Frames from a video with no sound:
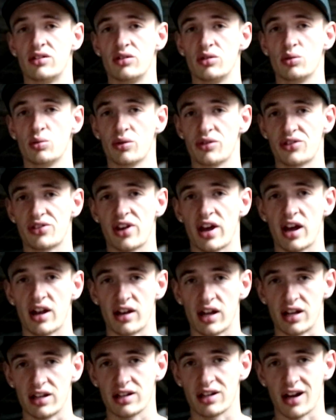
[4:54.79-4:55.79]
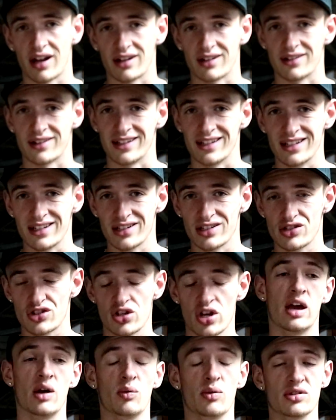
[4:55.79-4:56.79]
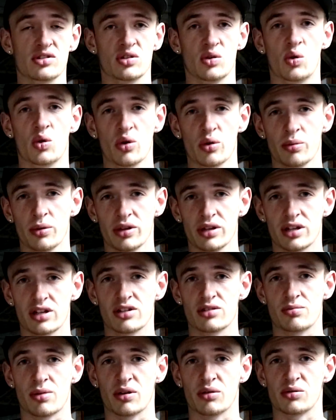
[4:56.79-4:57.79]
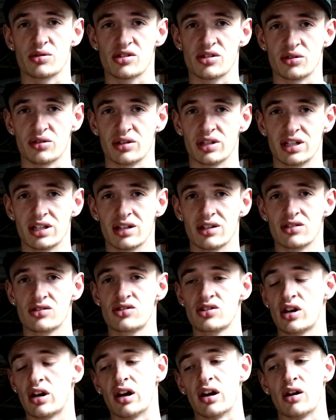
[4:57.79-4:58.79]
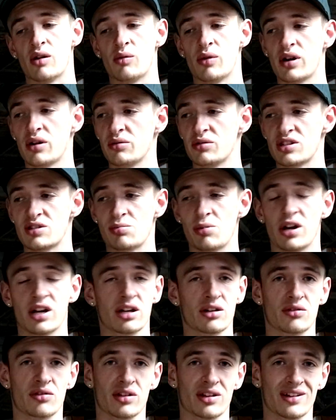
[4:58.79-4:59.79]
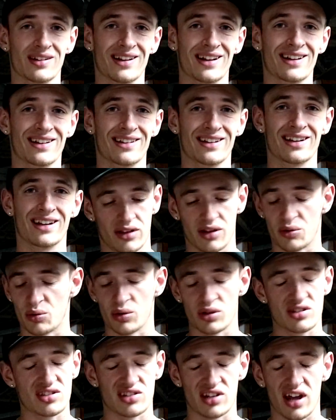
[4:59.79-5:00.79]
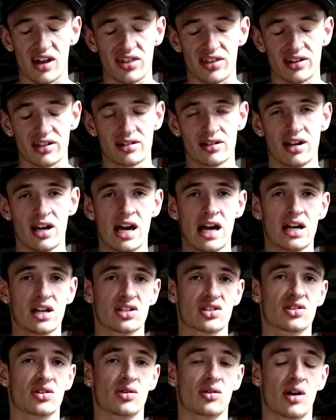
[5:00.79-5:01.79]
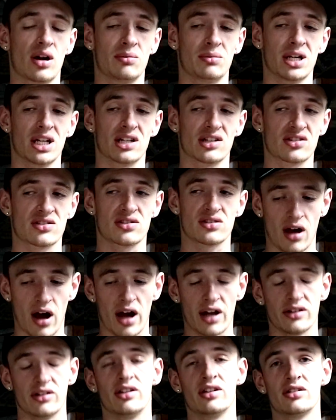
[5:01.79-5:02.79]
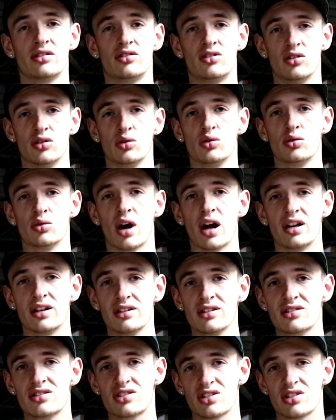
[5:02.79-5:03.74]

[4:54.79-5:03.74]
do withstand any kind of leakage. It wasn't horrible leakage, but it was still leakage. When I was spraying it really lightly, there was nothing. So I mean, I did